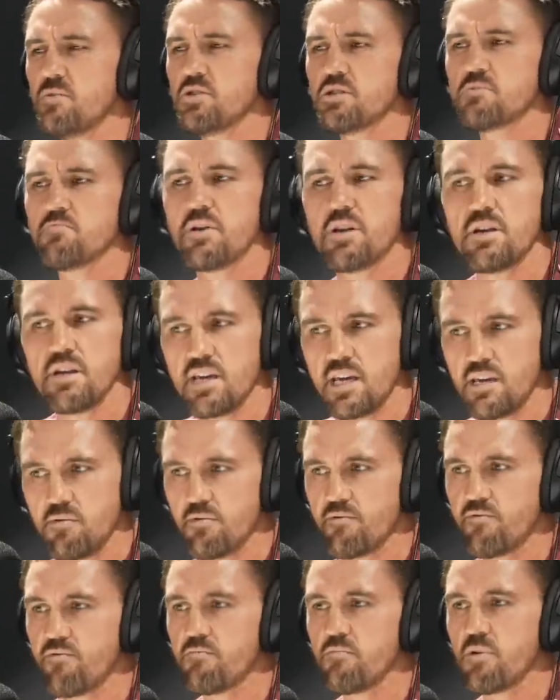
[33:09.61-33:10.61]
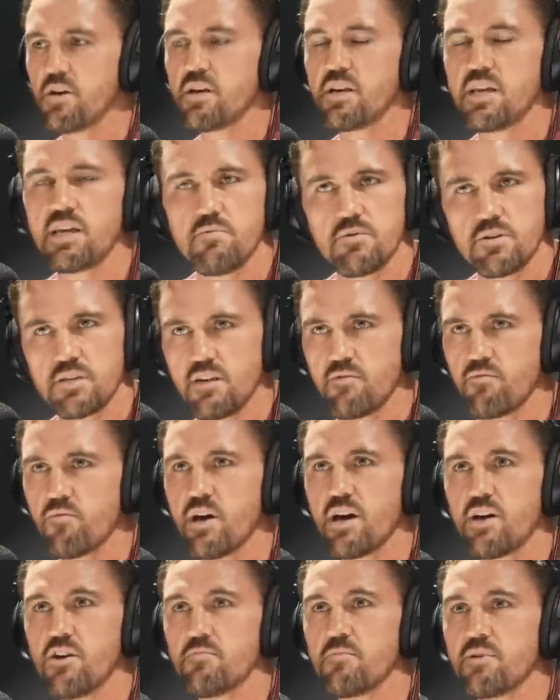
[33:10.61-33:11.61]
Me, just my knee would my knee would give
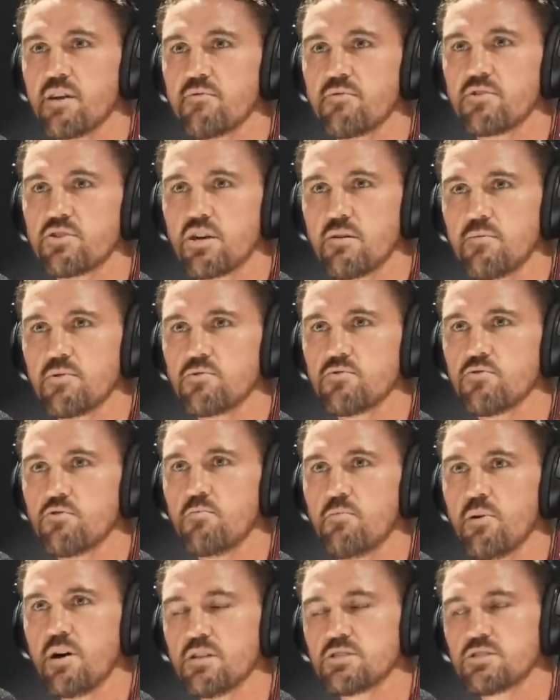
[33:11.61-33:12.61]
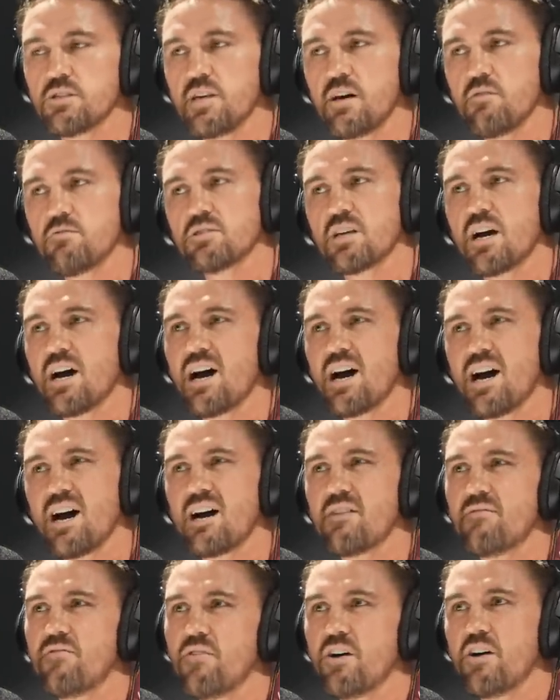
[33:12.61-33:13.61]
way on me every time I threw a punch. So that was a
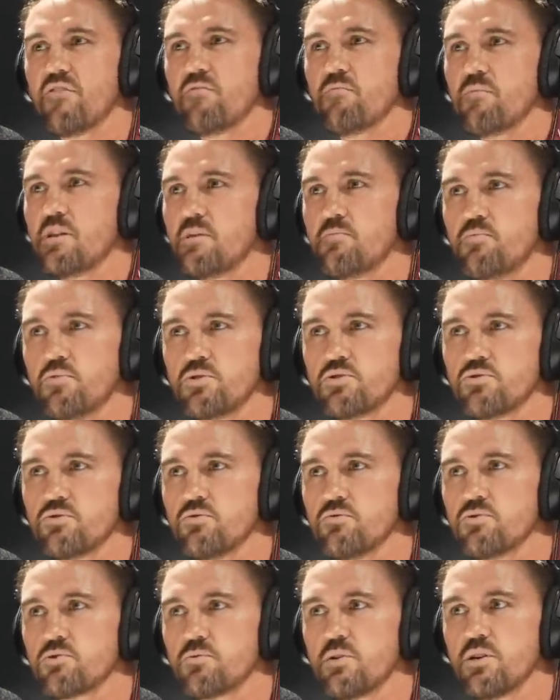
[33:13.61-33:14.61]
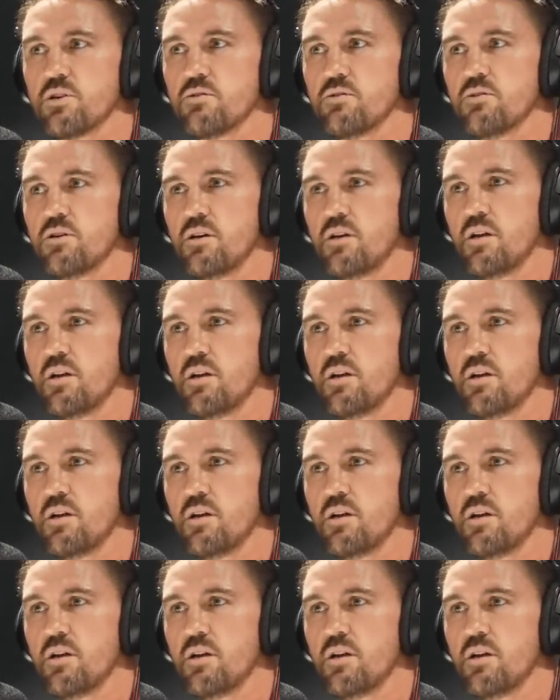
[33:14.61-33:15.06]
hard fight for me to push through as well.